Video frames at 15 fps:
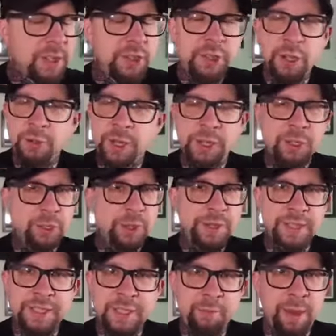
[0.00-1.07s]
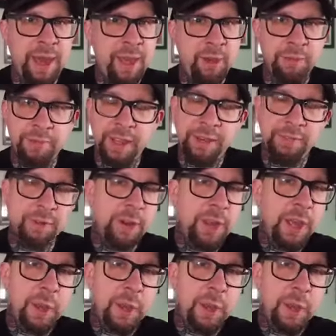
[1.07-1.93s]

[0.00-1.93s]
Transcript: Don't enjoy this tobacco flavor,